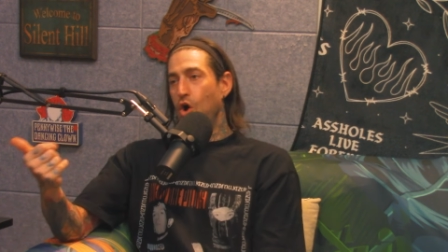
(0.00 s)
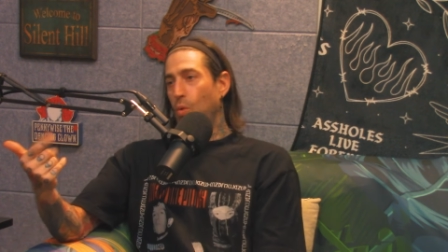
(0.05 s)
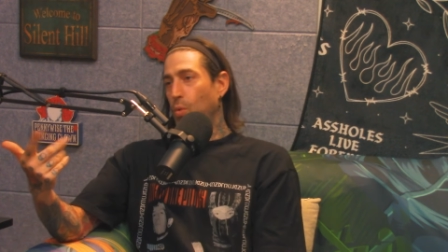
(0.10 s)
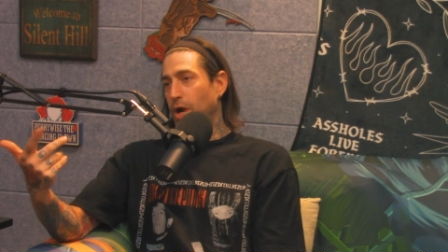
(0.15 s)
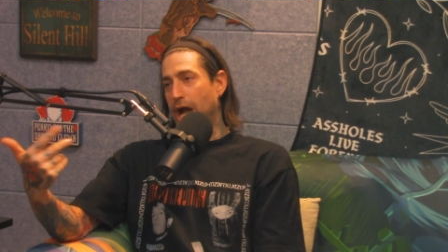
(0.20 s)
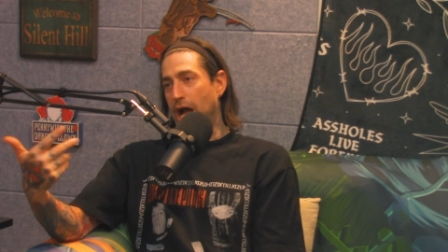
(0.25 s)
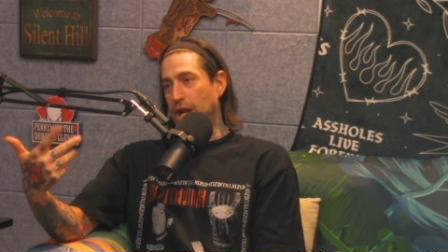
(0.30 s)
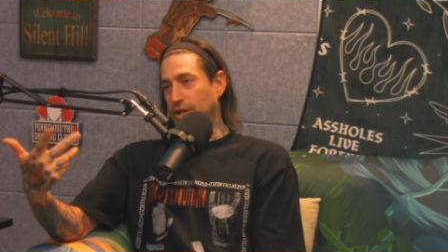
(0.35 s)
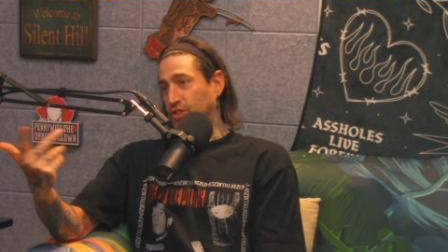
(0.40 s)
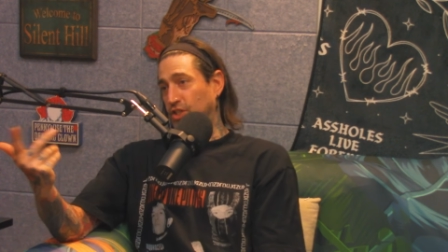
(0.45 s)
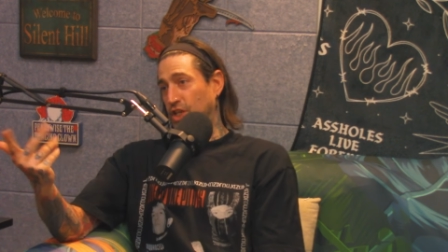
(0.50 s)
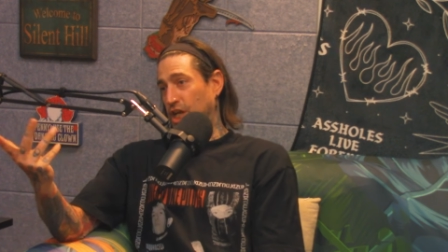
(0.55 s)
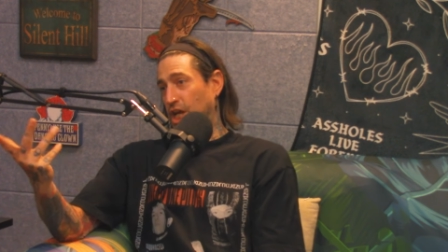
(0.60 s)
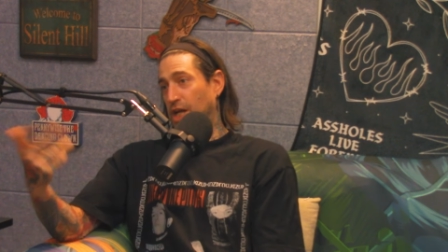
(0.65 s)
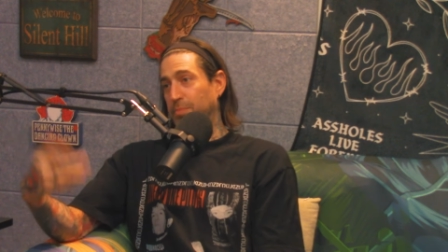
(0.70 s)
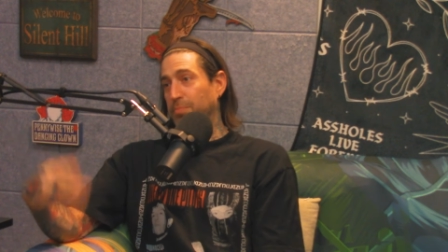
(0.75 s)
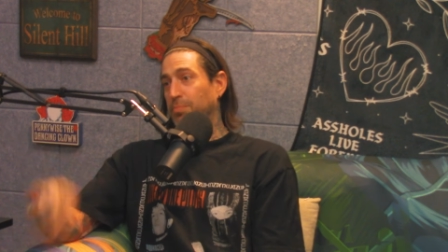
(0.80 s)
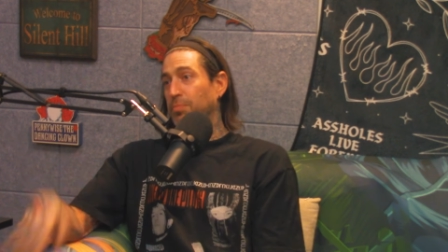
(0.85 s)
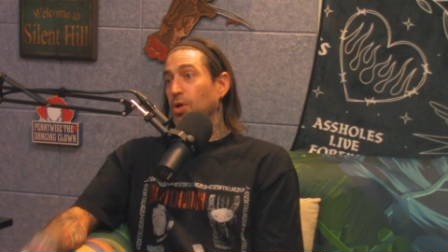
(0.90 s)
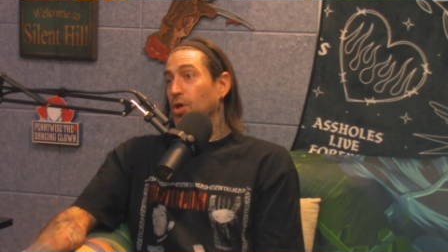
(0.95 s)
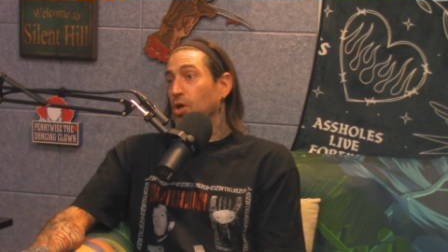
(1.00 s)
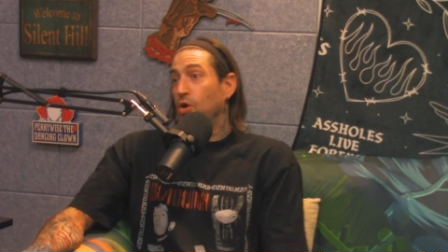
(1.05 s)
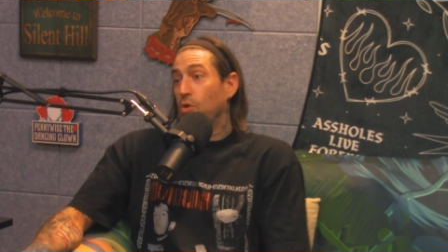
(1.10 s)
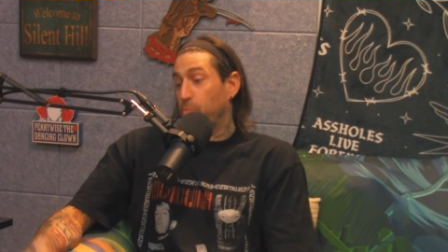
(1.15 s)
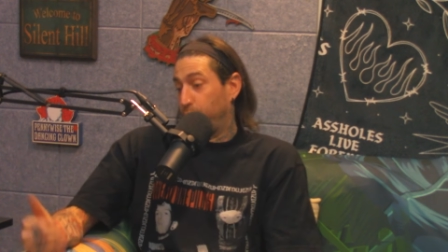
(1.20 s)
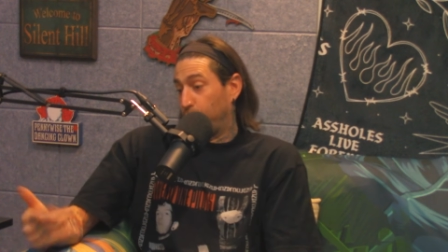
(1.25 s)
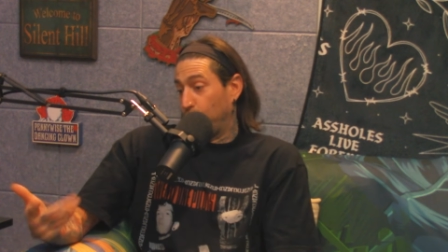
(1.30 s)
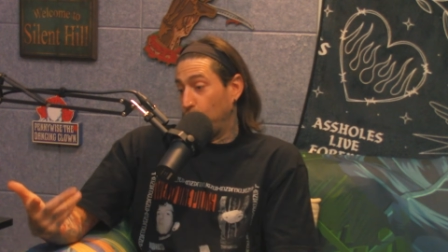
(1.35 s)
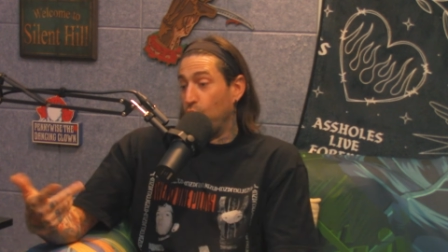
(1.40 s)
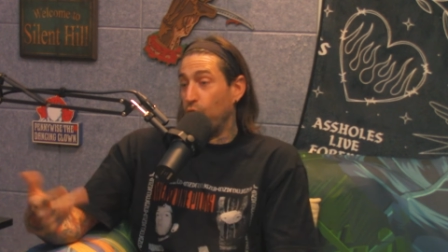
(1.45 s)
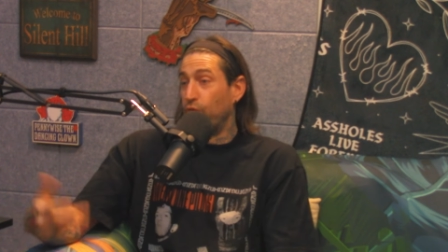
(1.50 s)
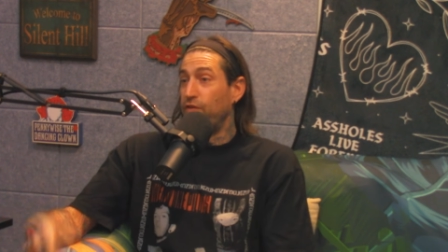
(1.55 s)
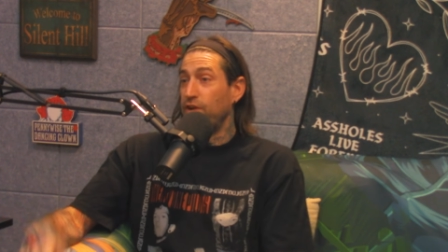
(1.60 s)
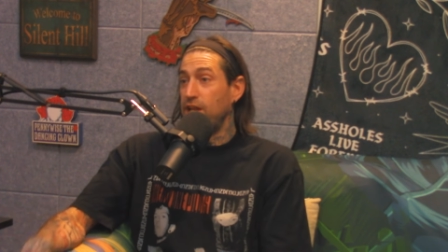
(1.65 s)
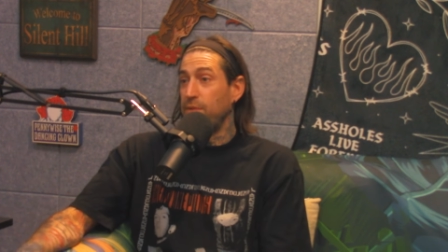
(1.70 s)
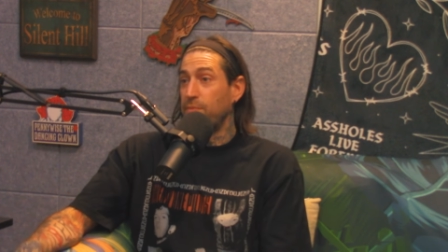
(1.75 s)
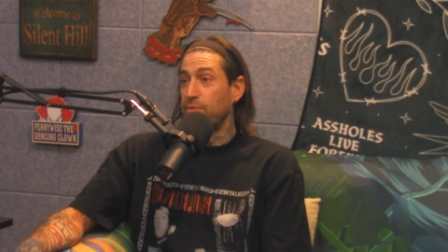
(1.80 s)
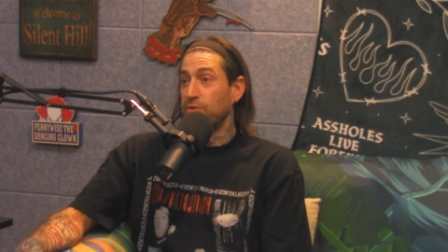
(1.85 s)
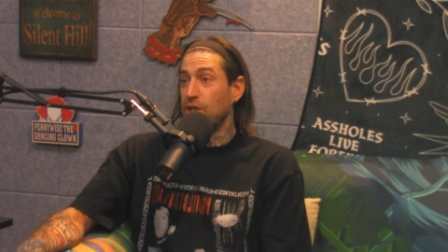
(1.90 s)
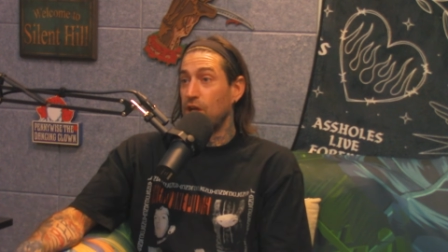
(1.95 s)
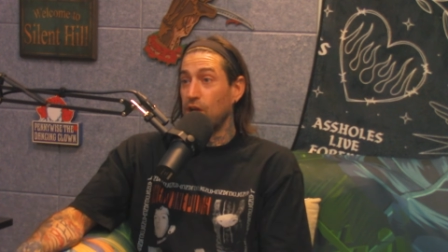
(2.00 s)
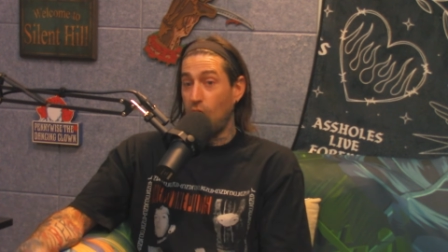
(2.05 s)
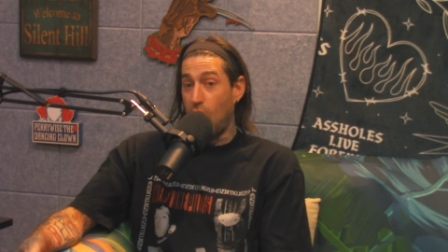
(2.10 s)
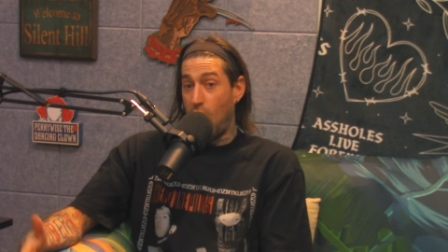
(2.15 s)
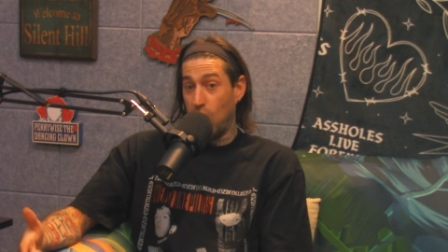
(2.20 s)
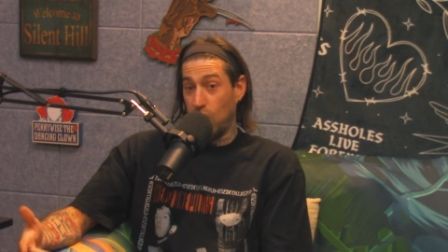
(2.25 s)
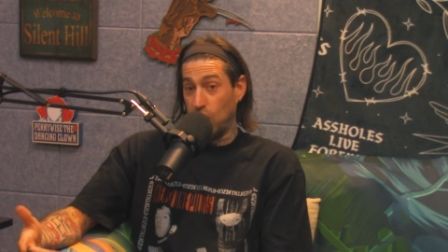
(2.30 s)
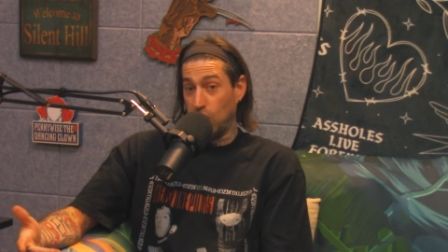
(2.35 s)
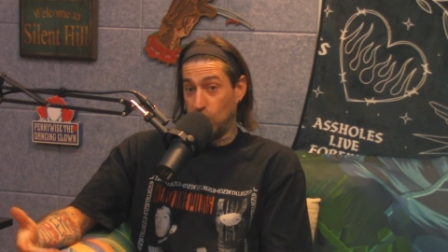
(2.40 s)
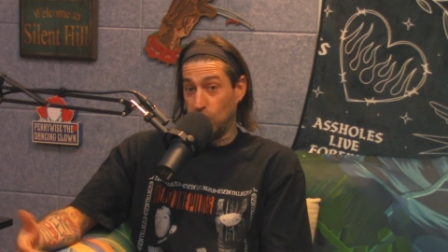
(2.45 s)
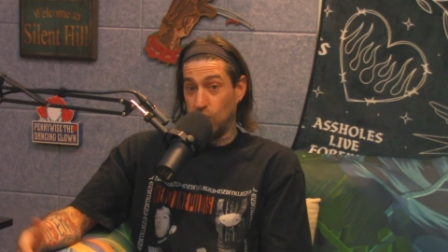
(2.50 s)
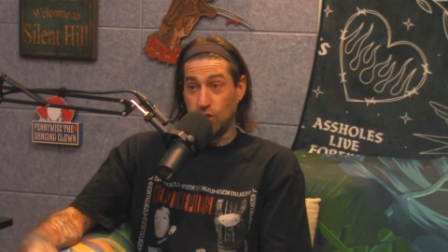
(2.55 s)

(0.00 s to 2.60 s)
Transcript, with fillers: we got to see it proof and he was like are